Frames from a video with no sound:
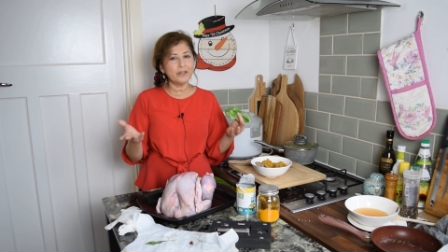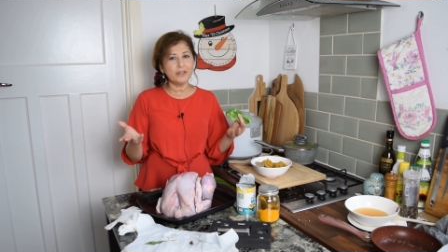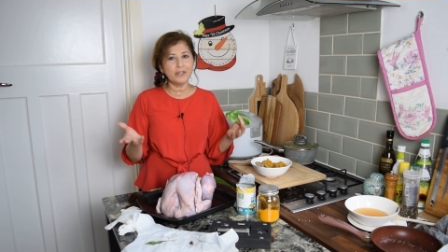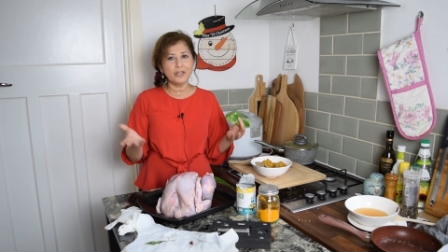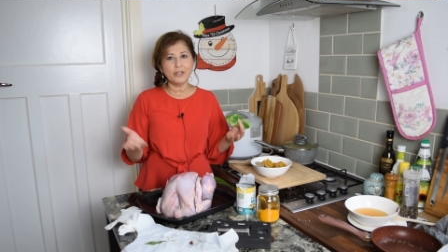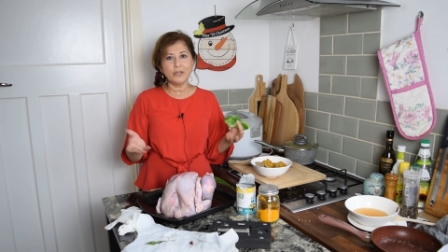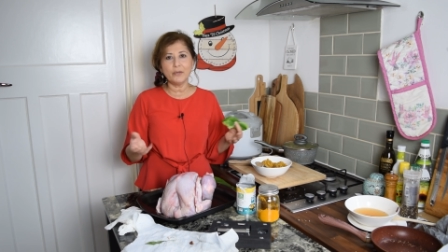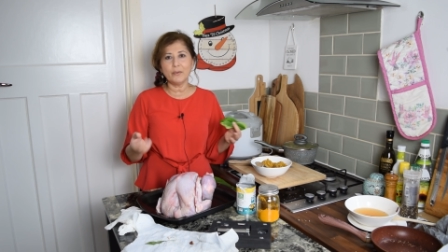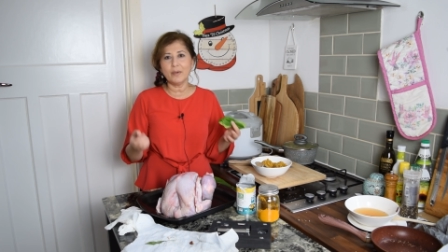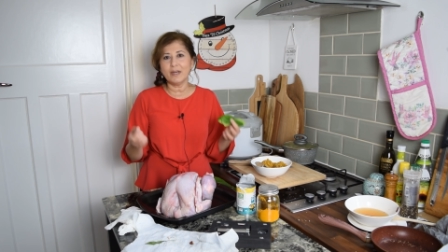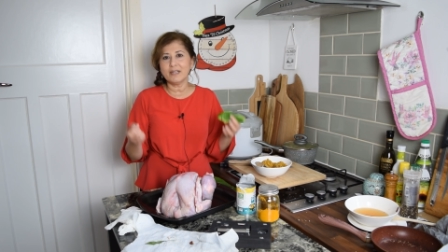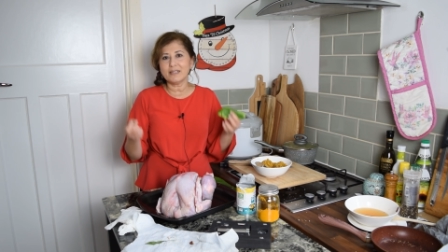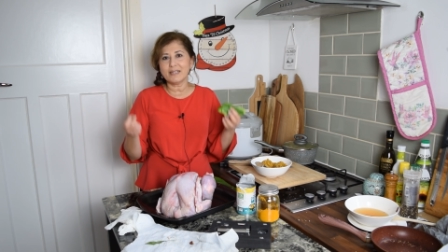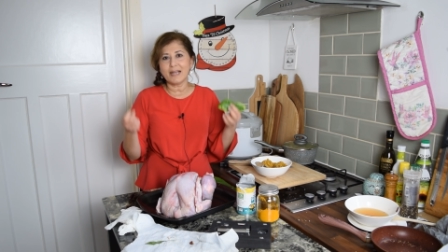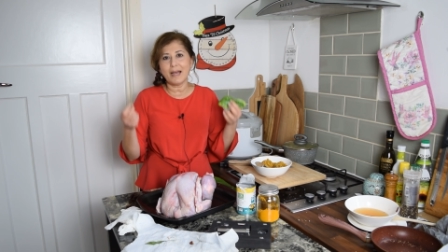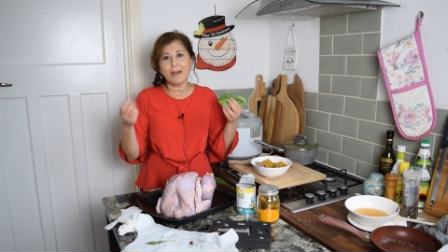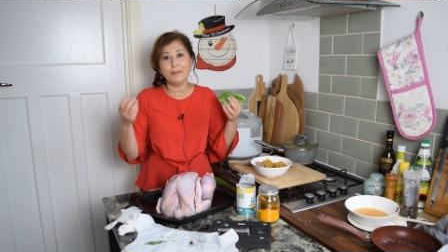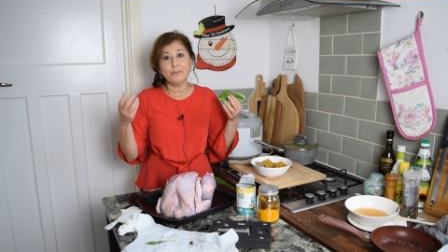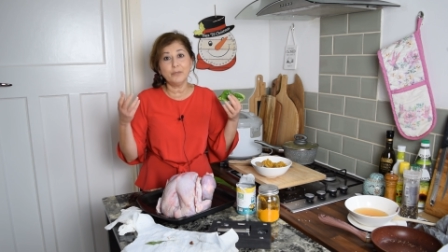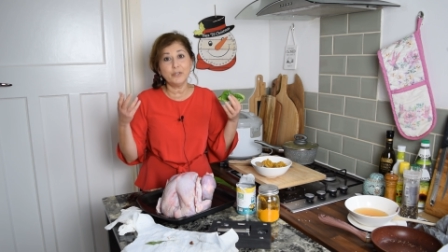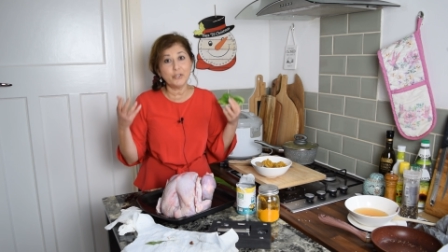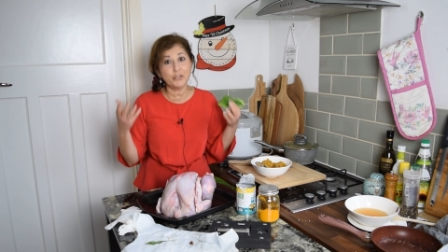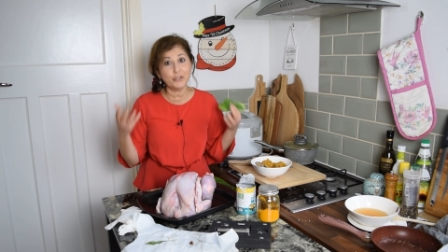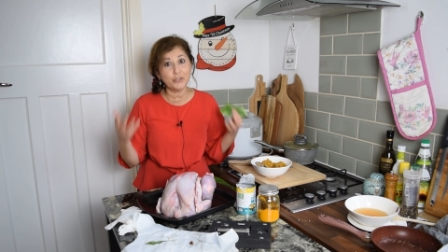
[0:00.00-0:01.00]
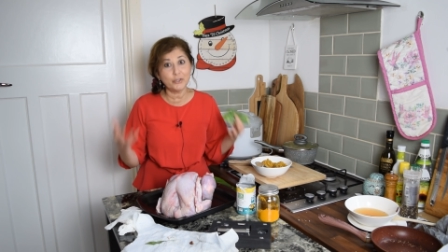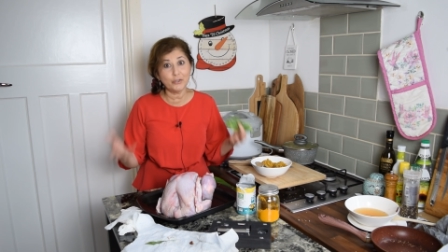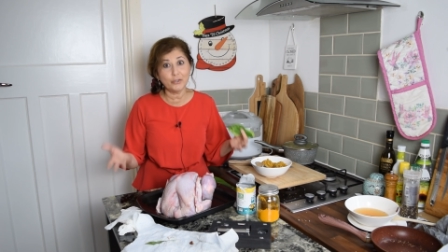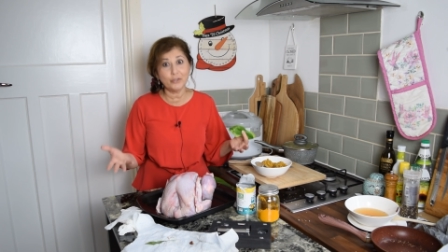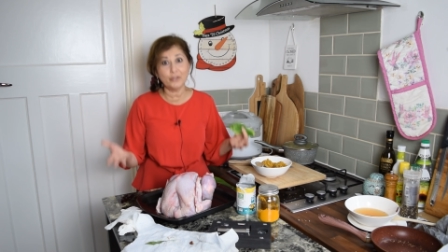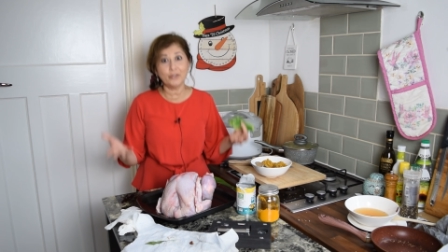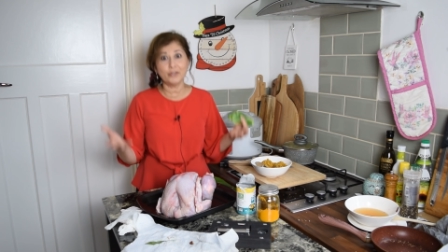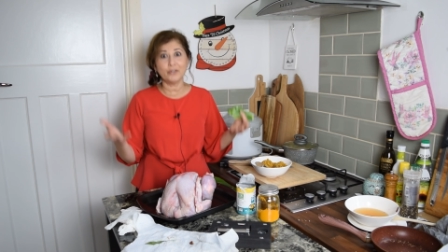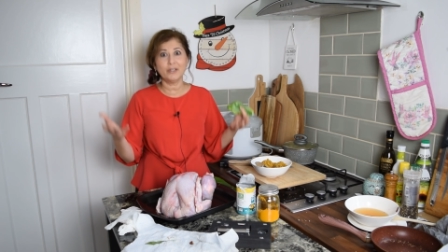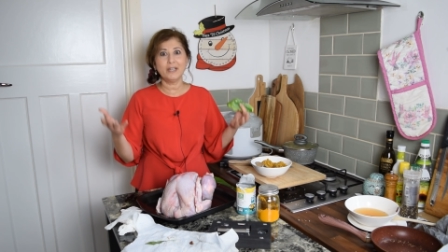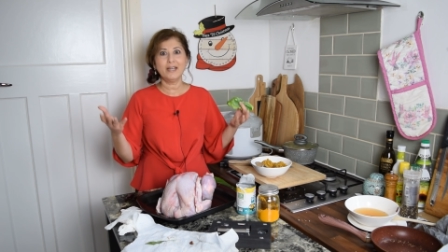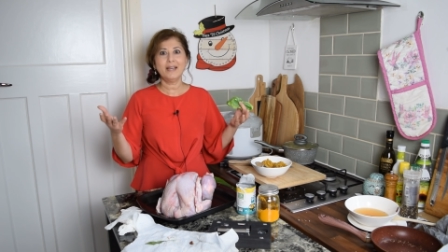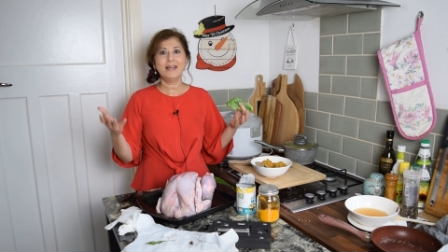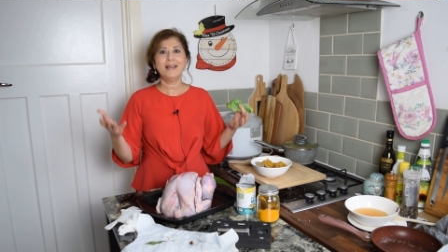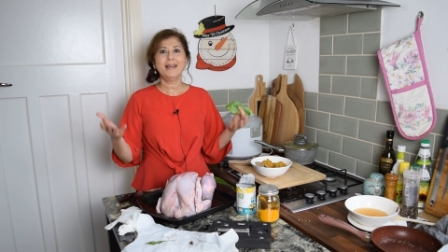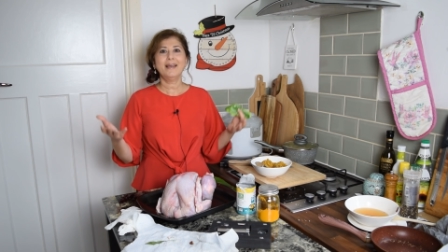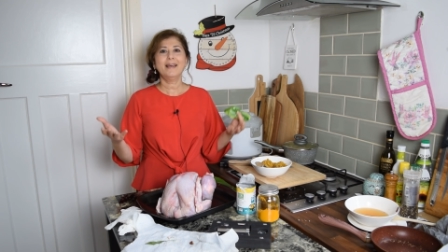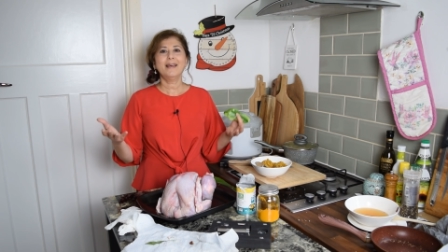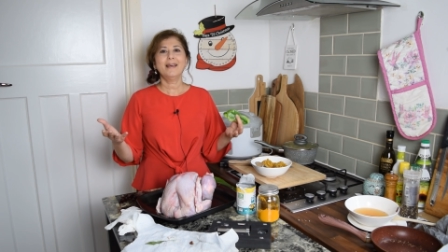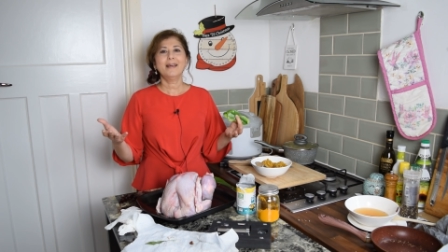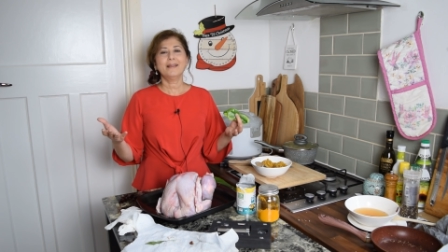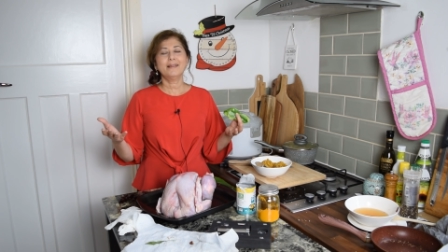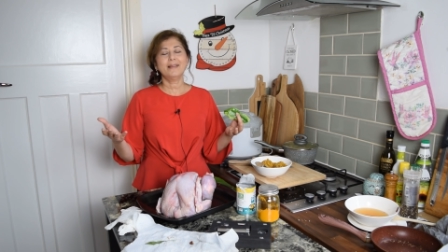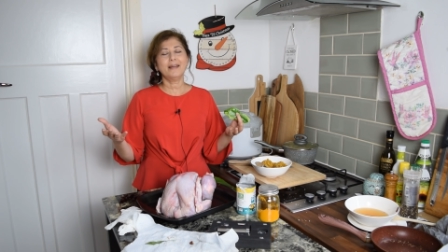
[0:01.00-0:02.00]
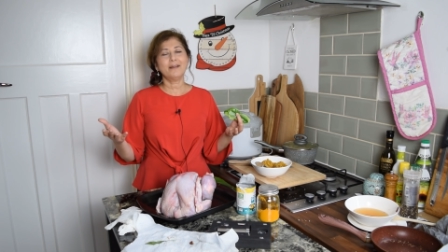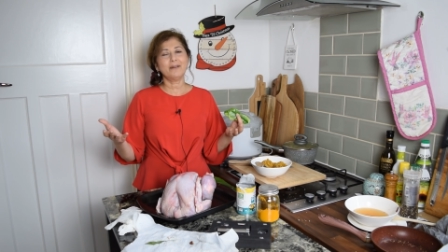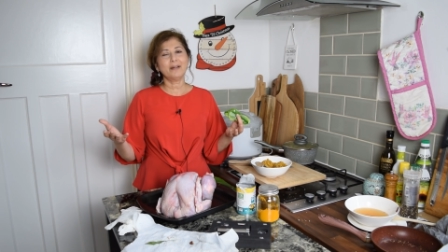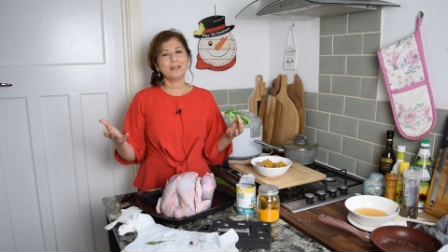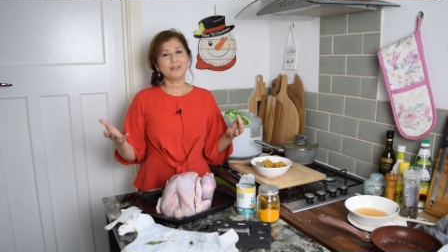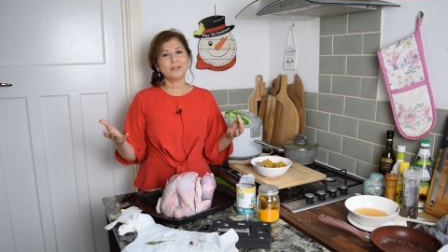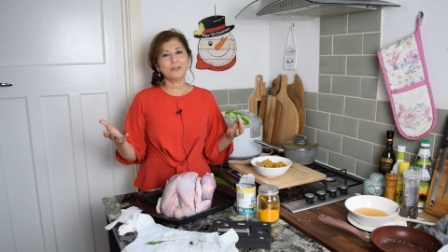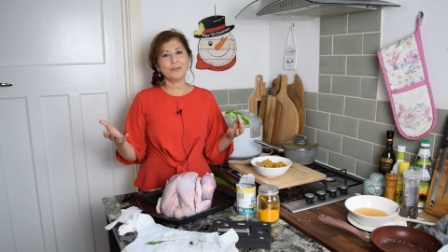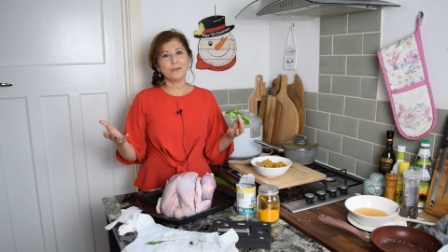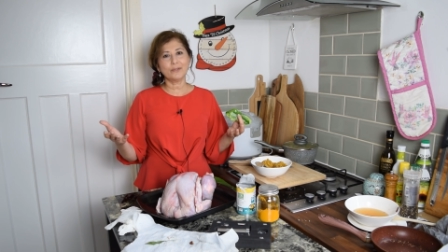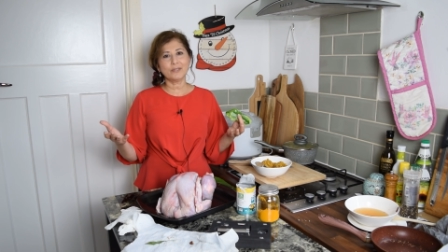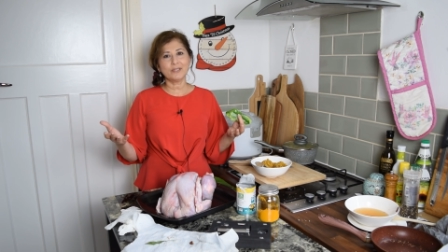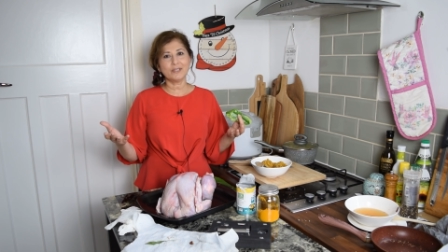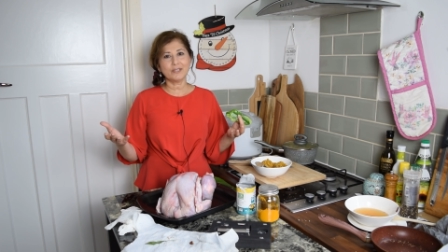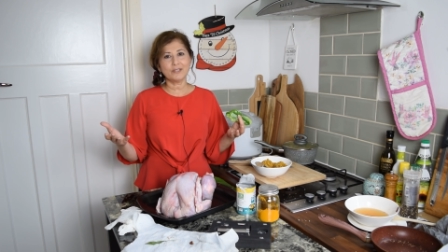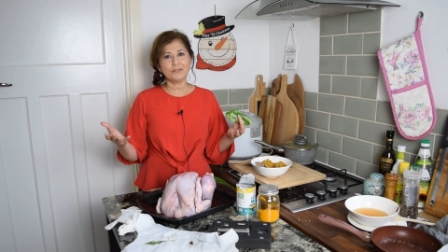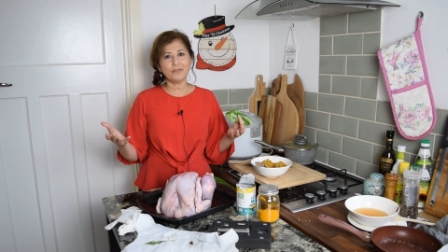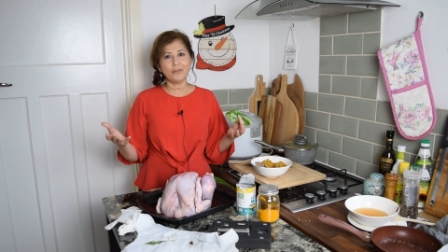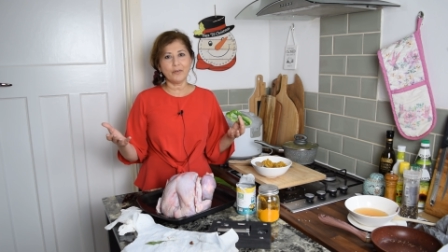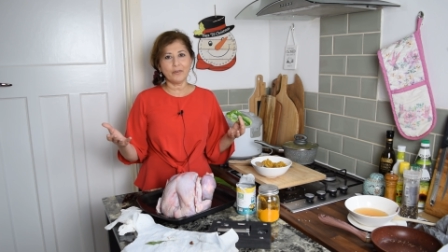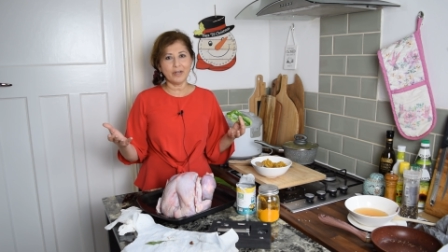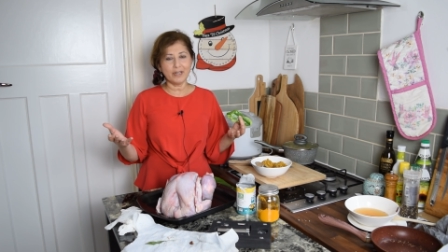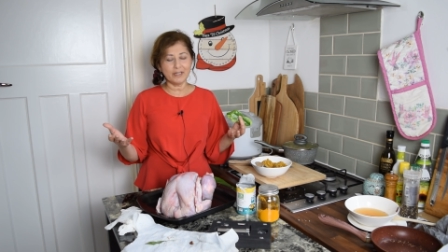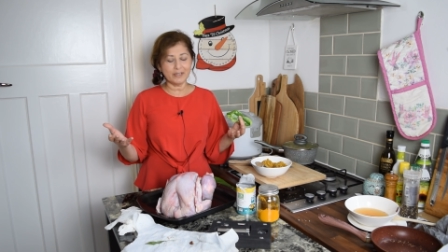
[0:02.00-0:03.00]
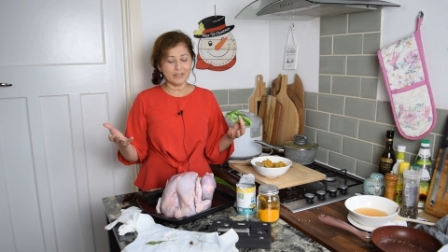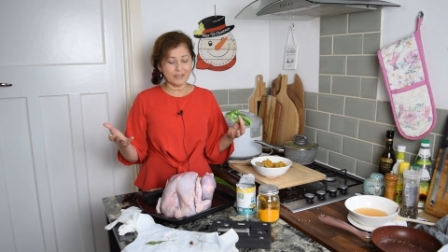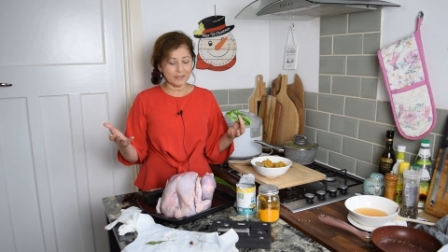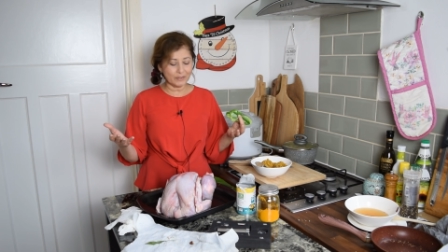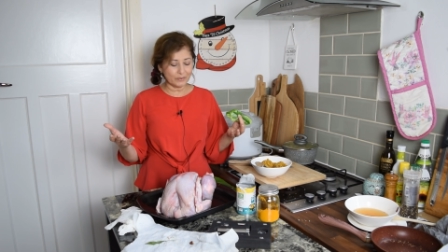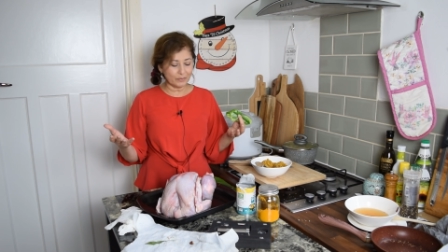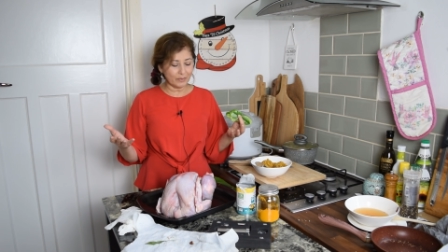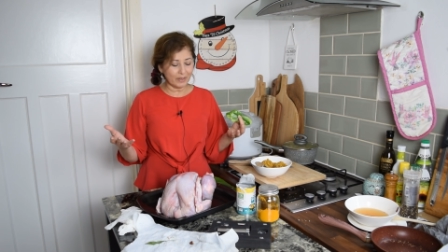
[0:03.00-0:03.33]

in the US, I'm sure there are sources for it as